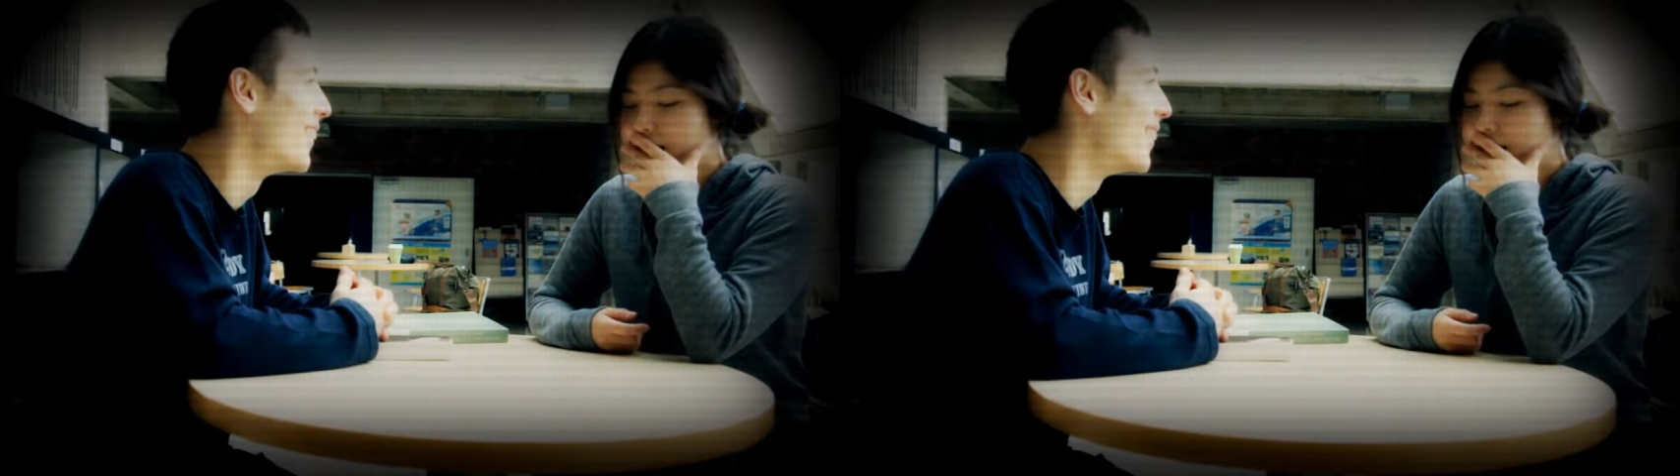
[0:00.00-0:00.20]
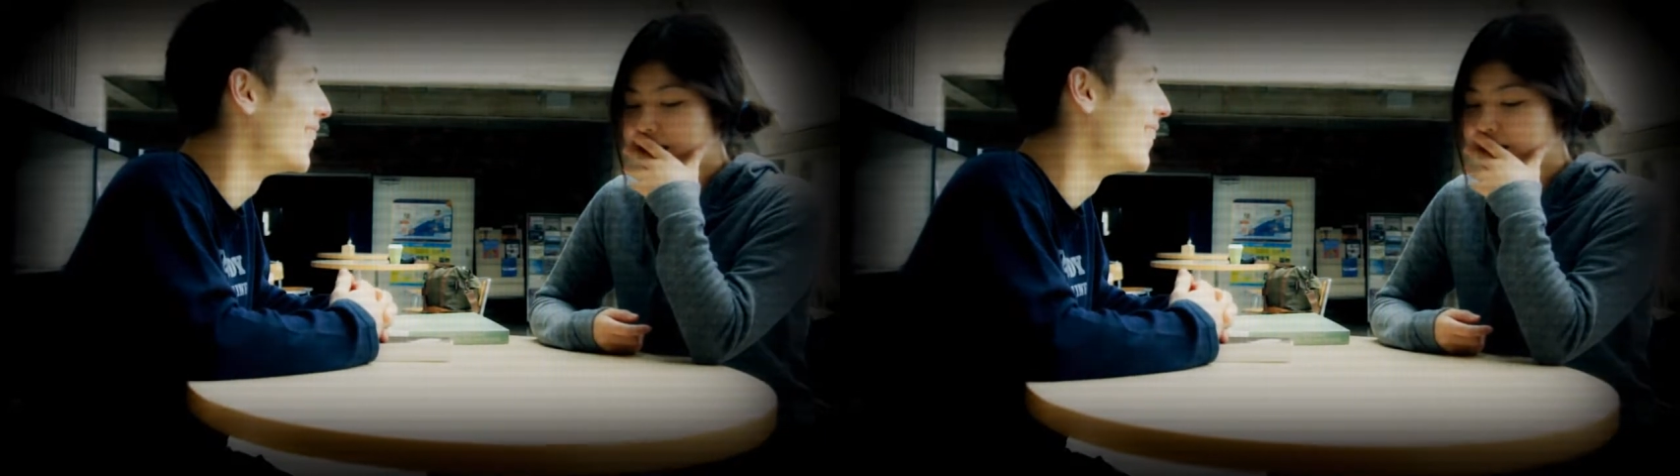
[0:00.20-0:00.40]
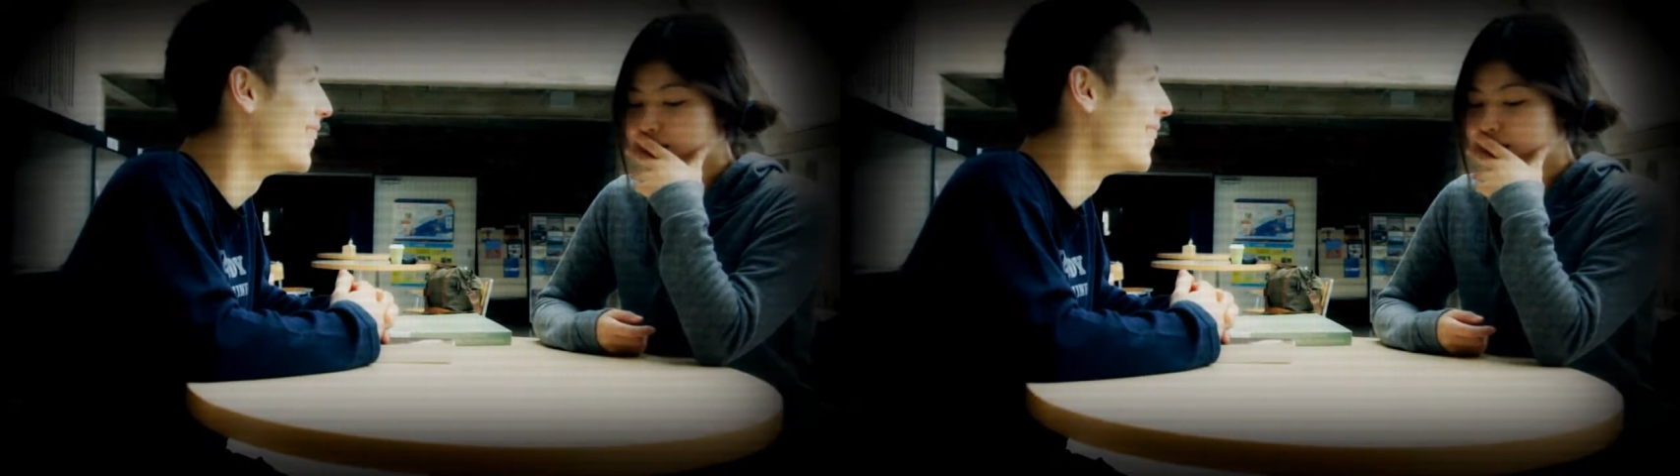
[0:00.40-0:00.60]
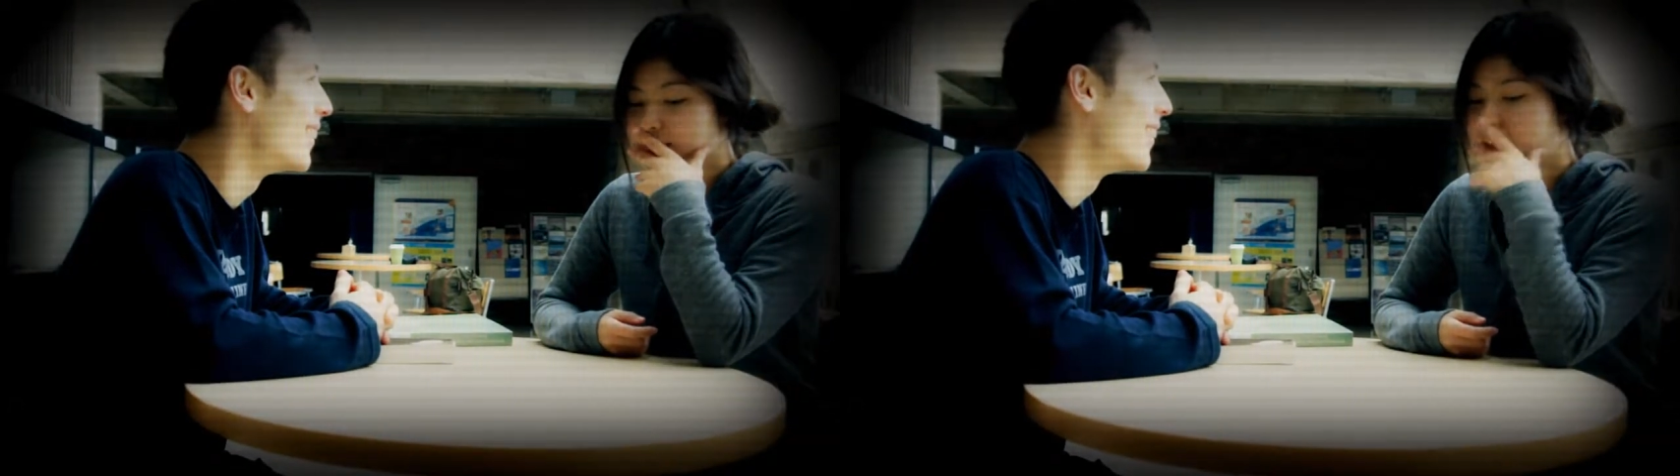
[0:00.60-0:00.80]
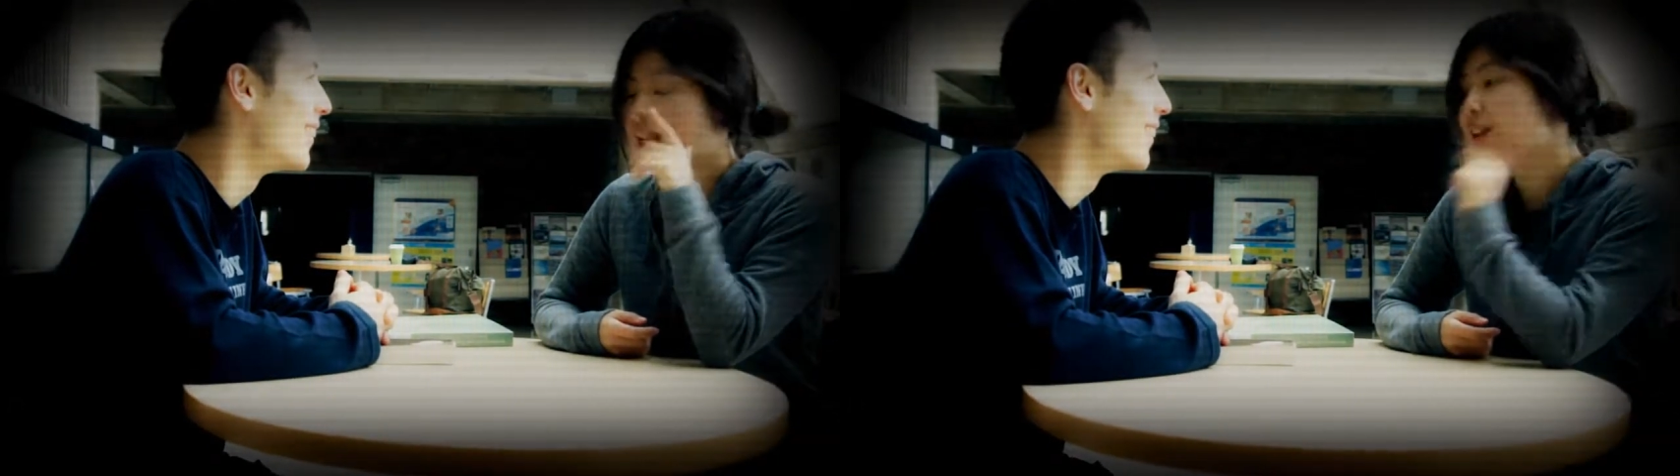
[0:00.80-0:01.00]
Um,
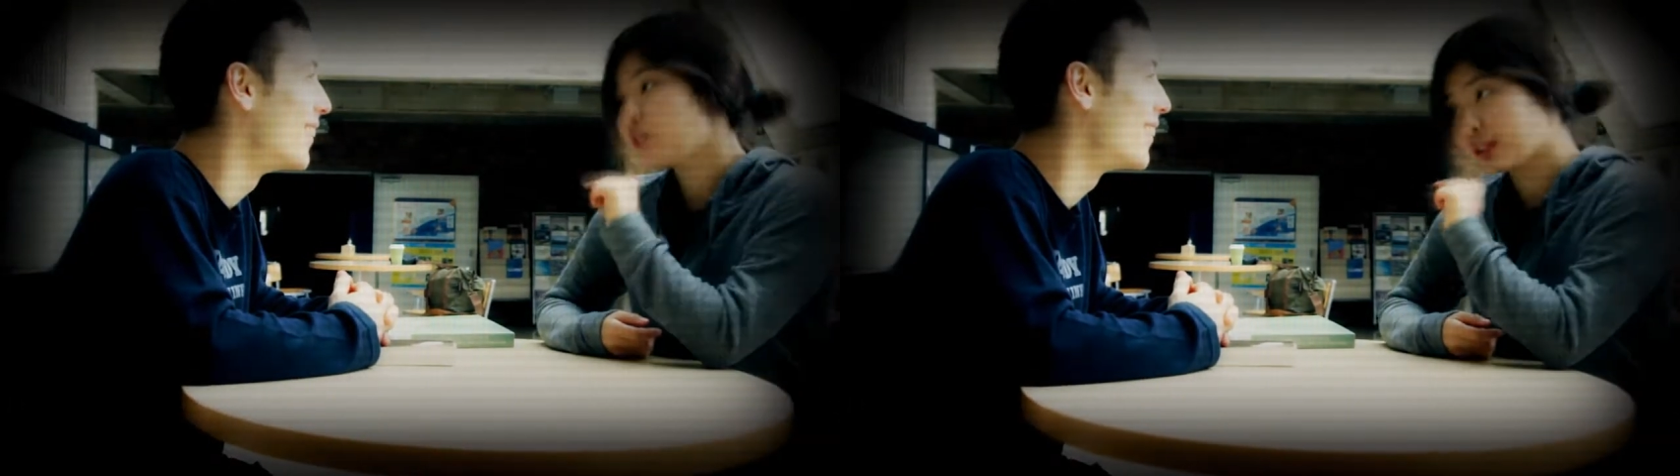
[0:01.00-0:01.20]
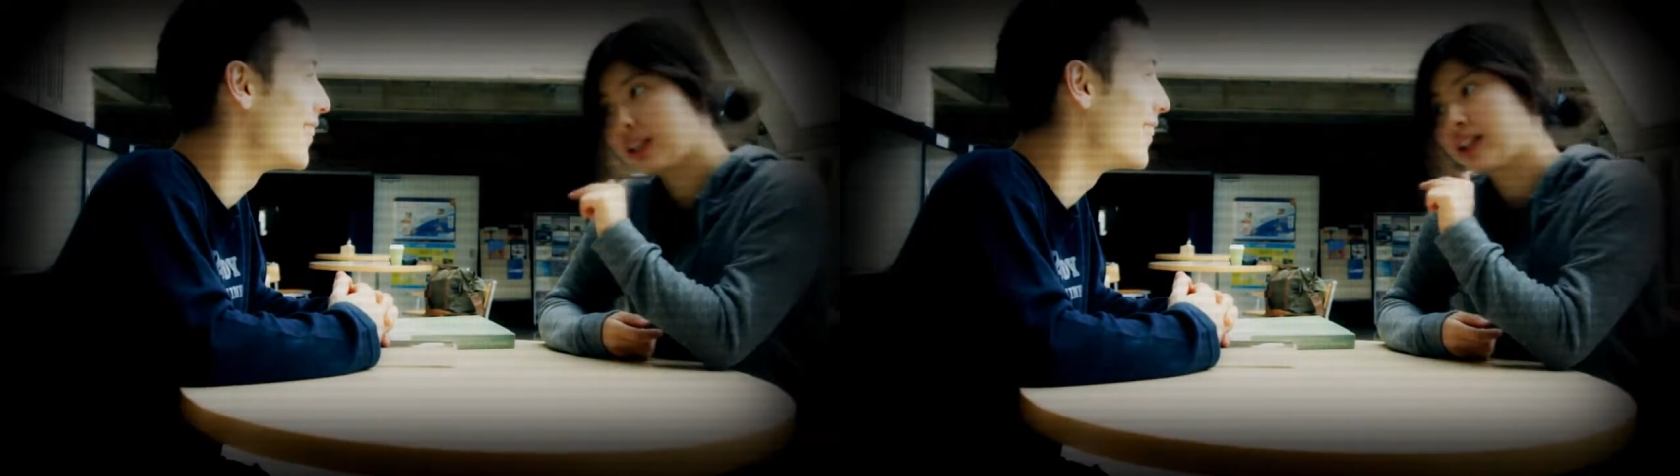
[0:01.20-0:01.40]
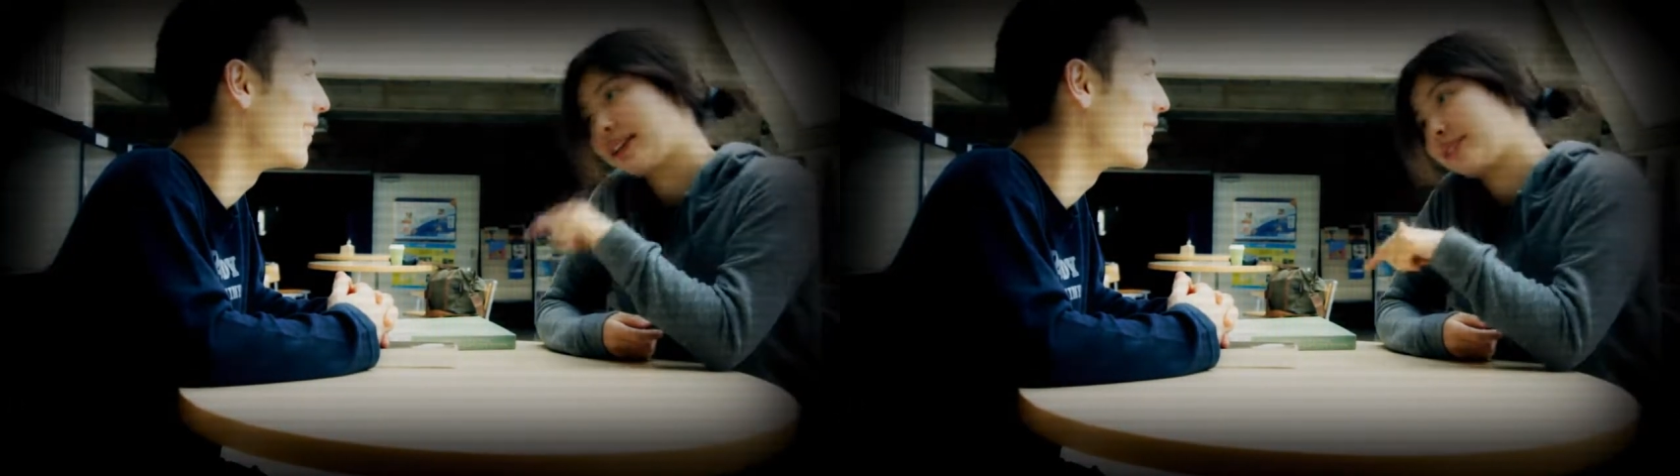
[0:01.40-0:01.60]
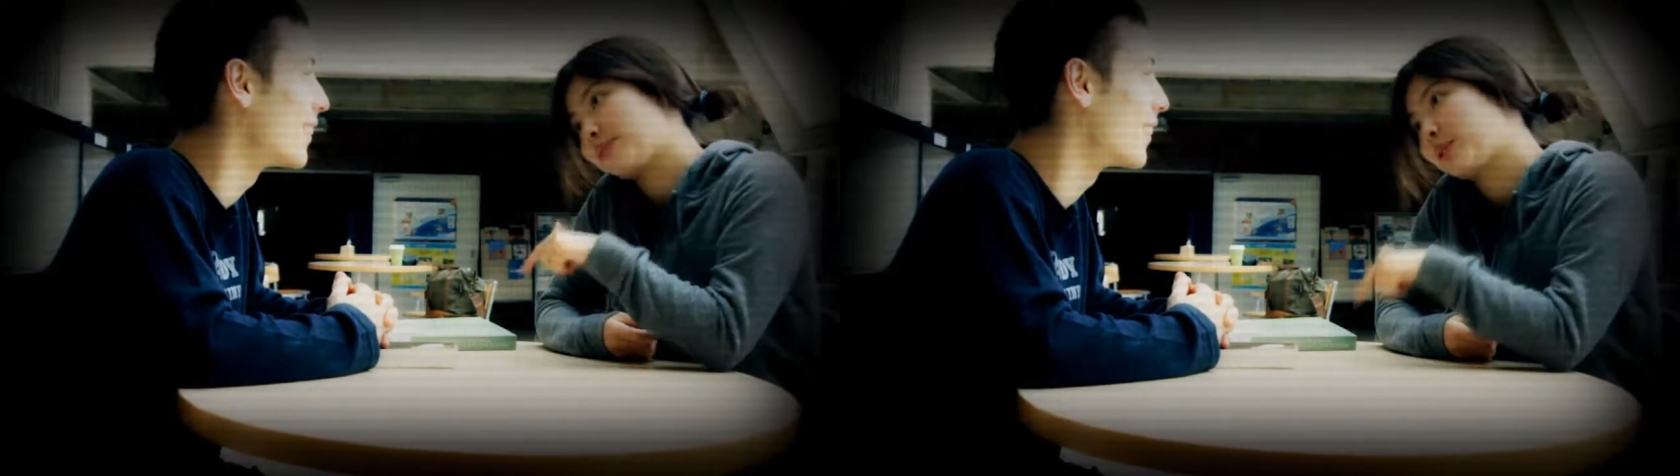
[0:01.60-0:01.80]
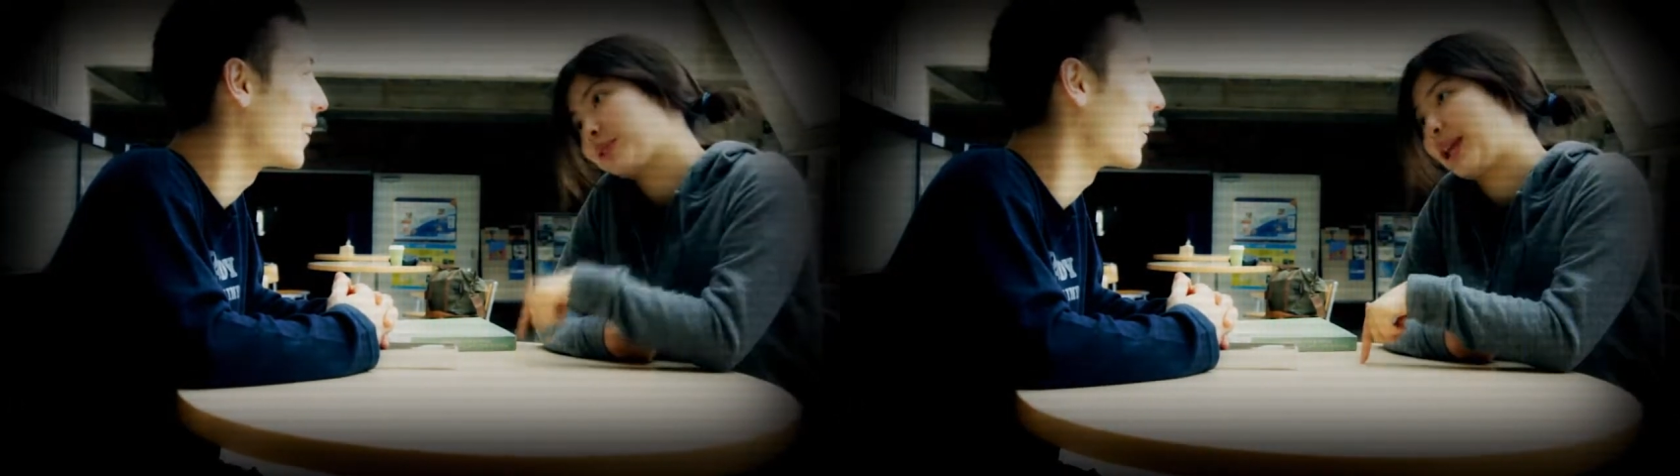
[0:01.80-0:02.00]
now you can get
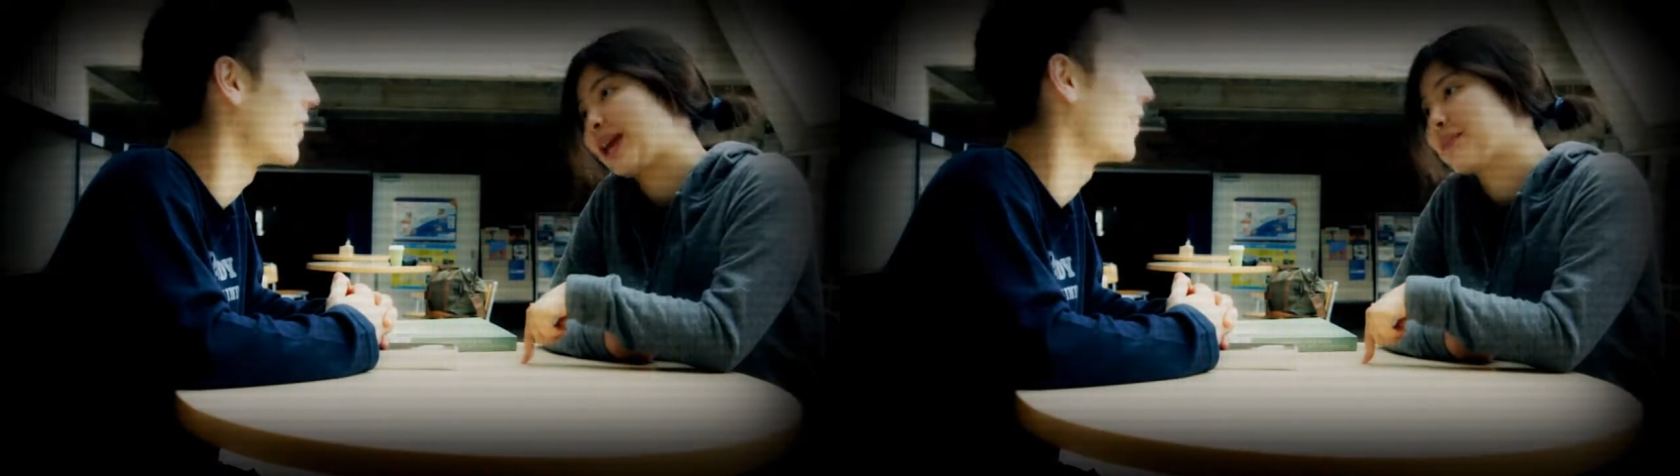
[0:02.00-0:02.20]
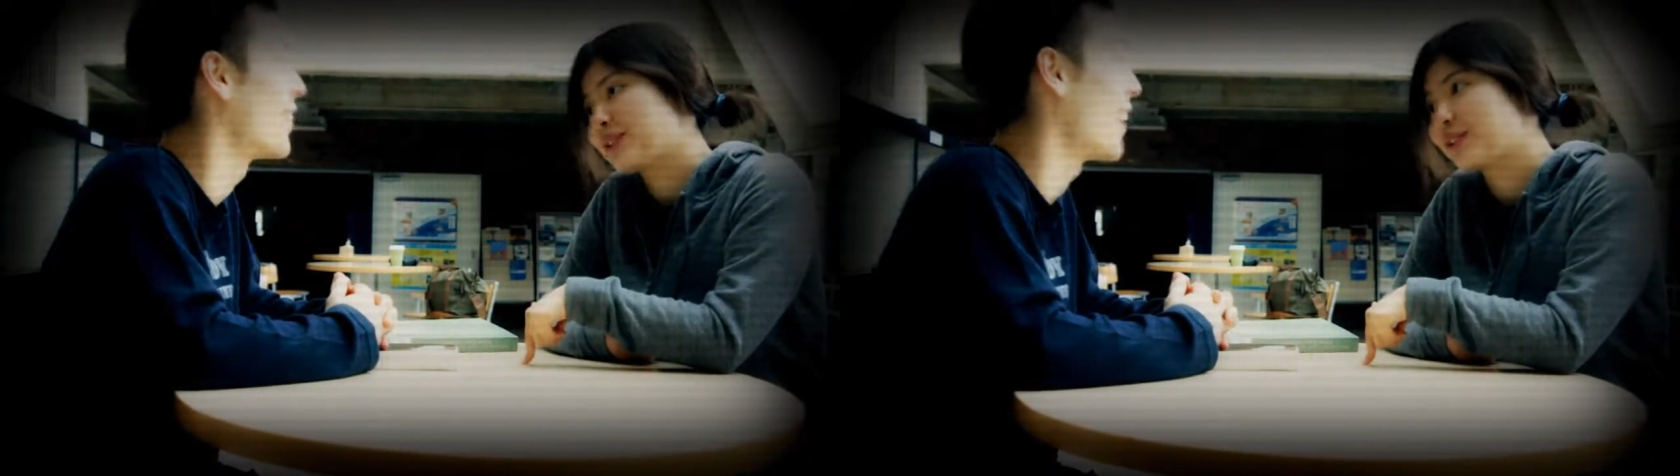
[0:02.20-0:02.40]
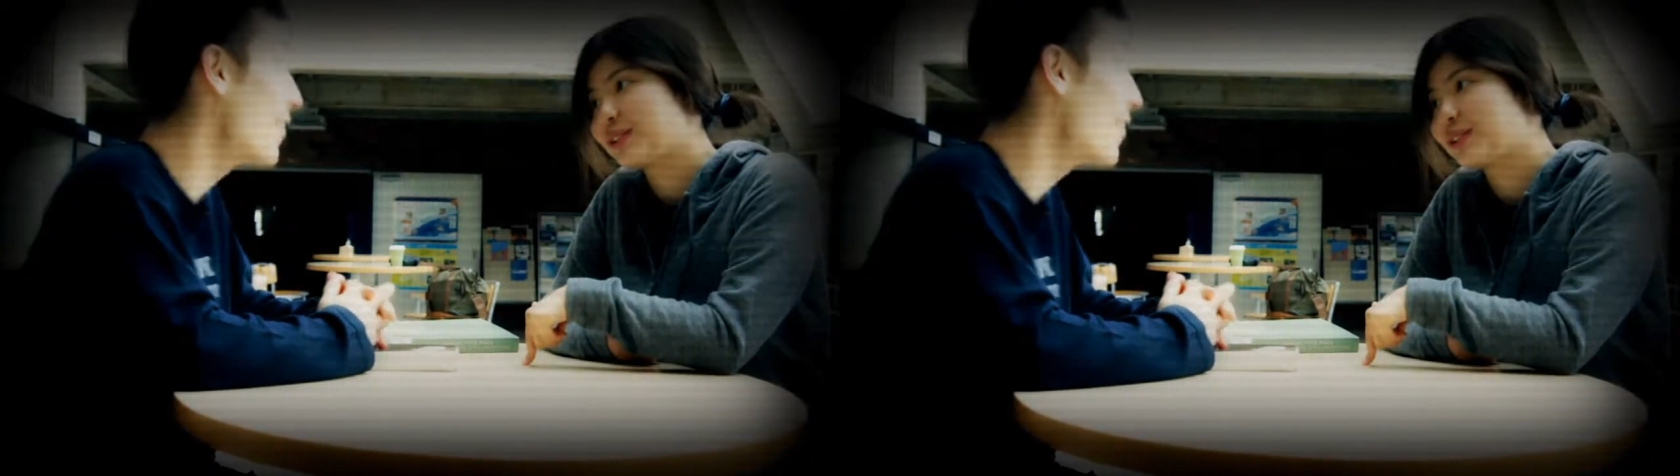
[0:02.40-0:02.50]
them on Amazon.